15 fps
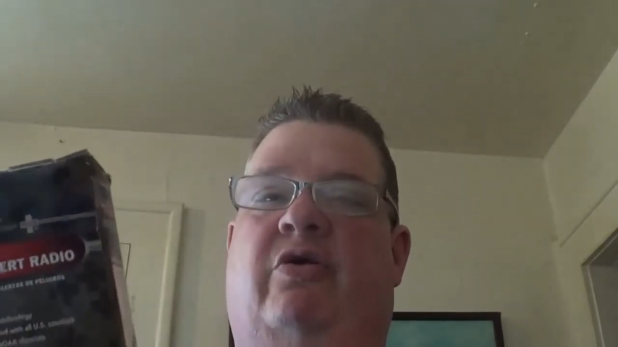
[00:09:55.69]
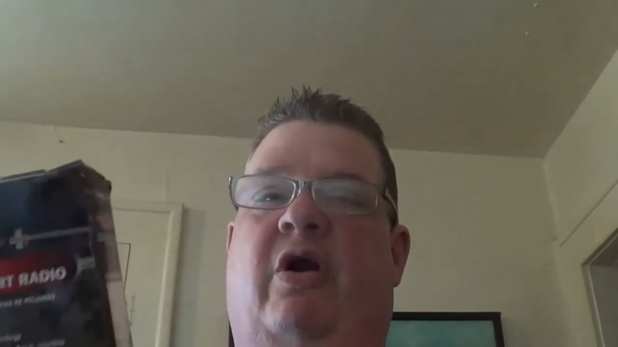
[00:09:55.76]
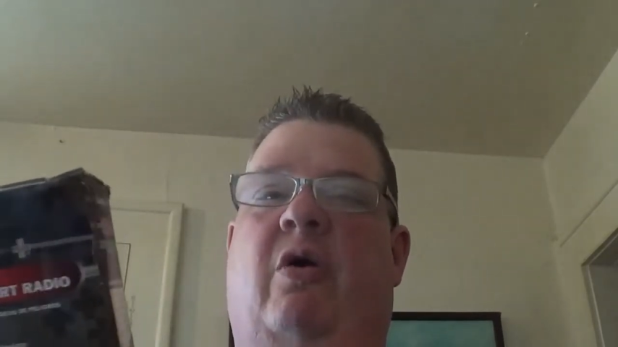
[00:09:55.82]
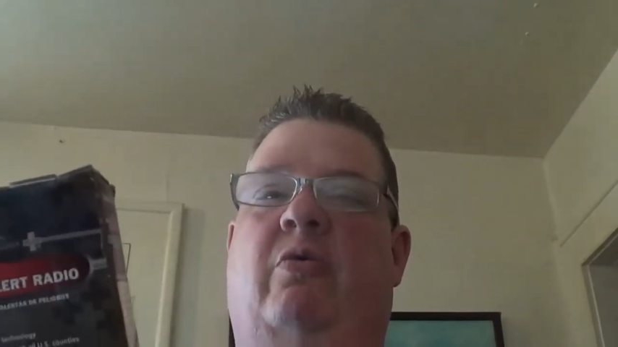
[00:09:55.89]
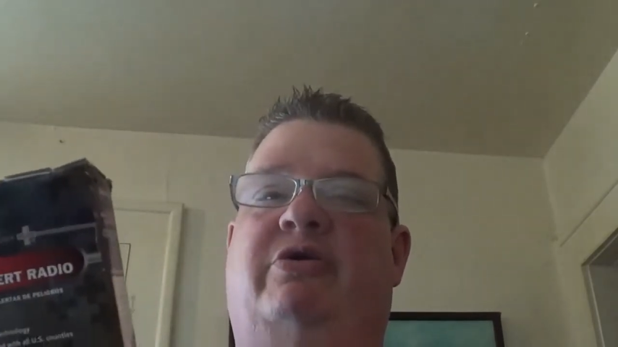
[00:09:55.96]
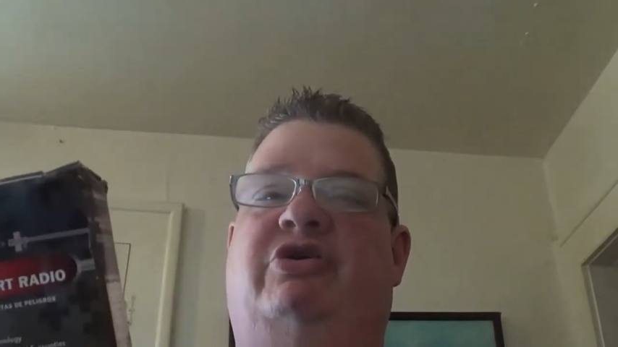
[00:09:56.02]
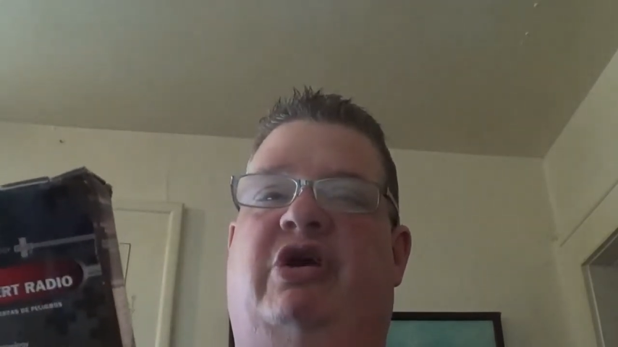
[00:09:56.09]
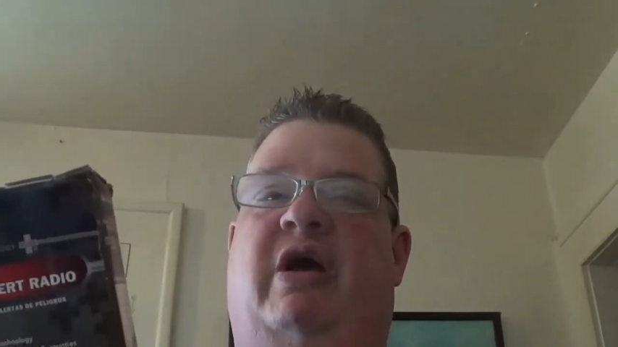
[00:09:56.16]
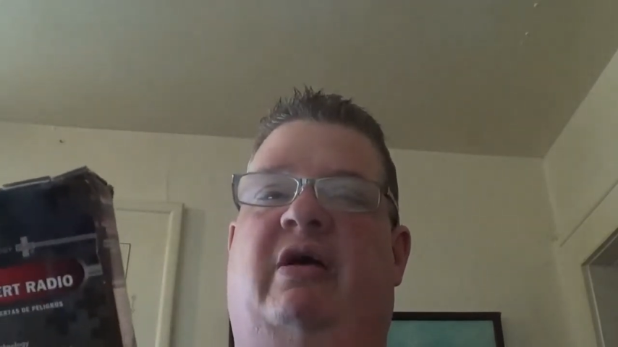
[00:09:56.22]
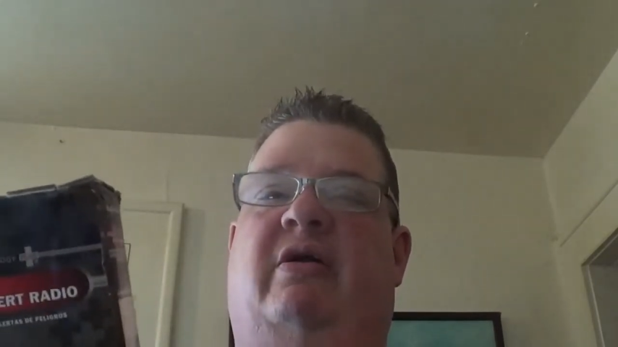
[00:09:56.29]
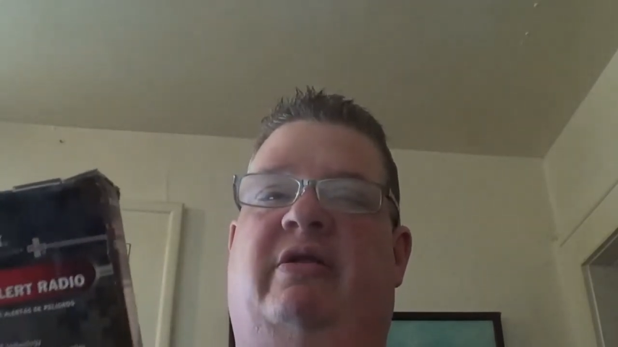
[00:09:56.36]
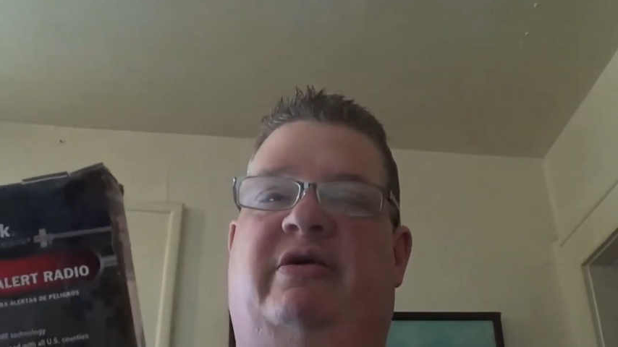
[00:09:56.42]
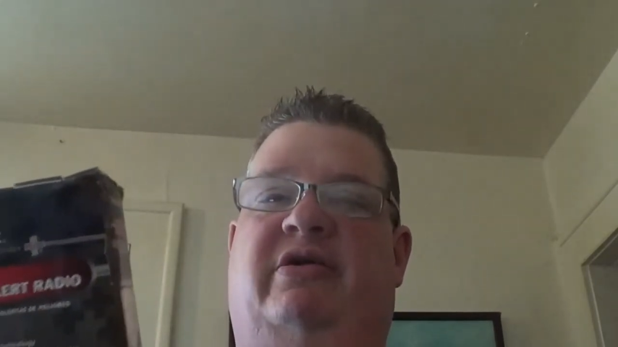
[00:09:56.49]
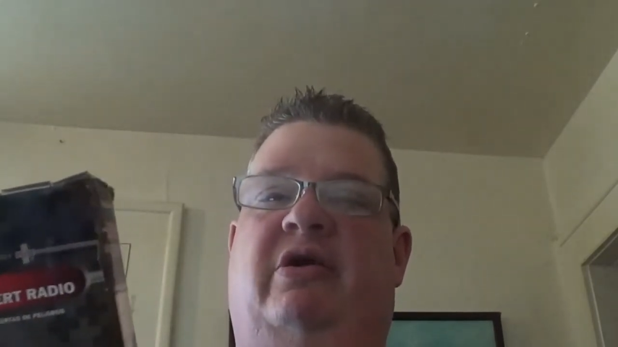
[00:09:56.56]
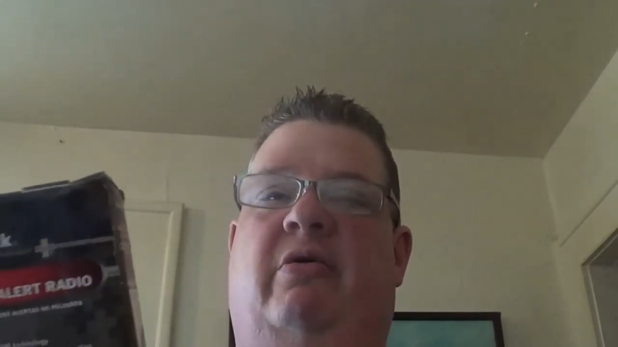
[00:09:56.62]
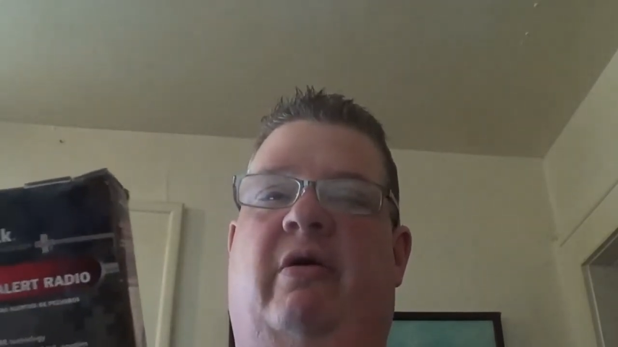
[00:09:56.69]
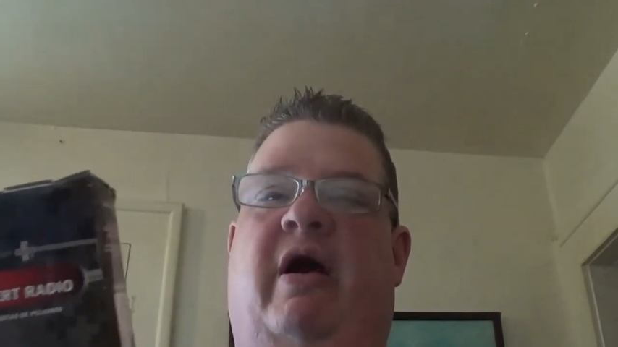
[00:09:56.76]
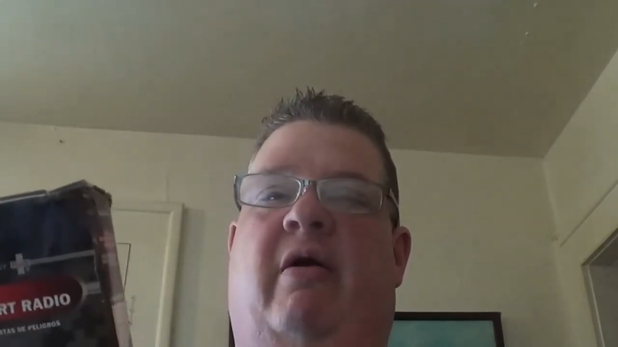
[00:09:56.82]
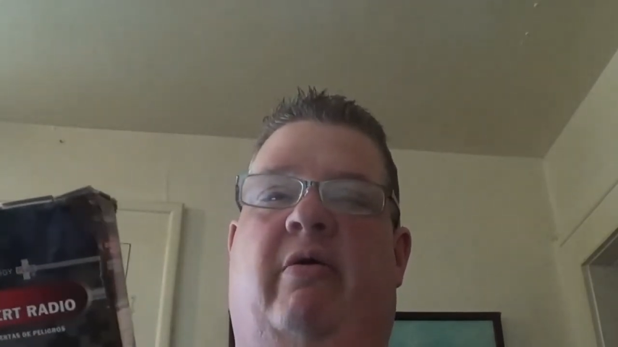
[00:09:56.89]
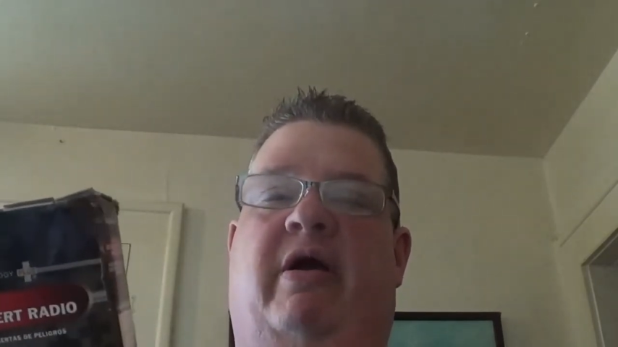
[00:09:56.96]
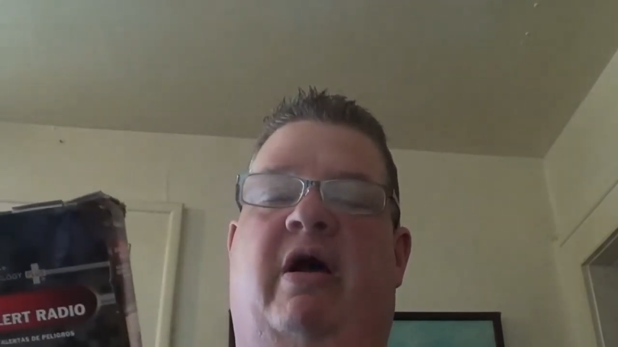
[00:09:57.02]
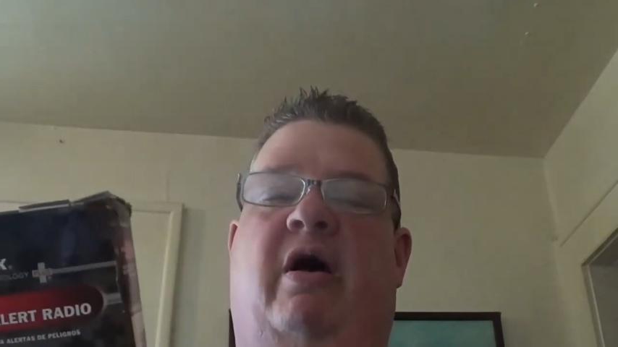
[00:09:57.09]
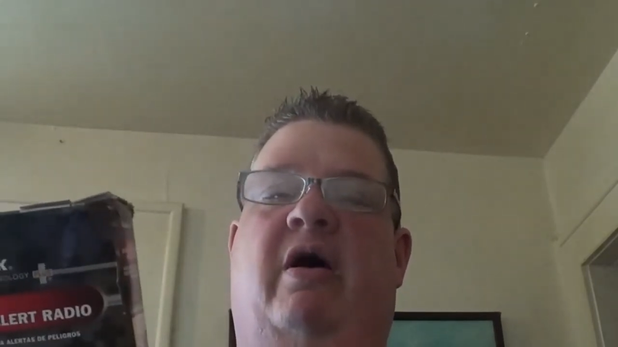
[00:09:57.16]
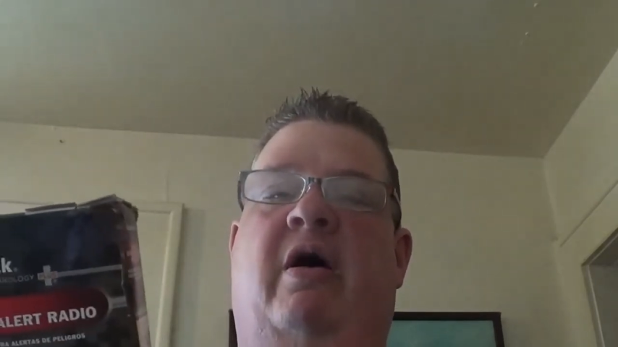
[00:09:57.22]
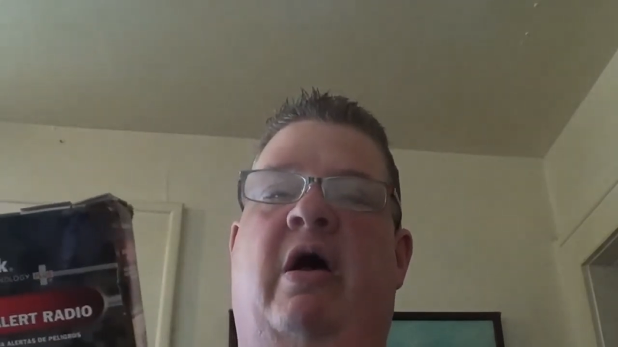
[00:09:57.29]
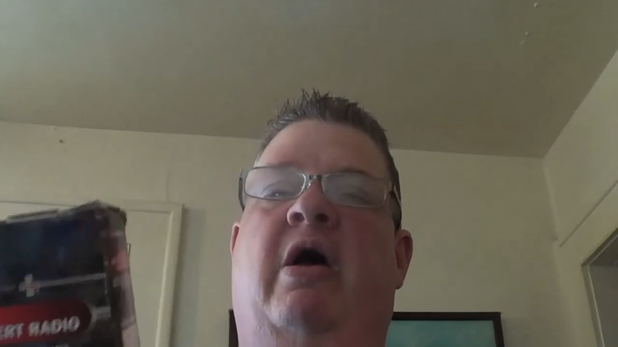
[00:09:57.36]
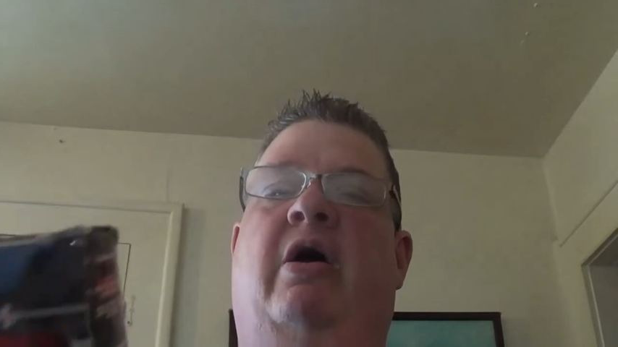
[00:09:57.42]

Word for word: NOAA channel in your area.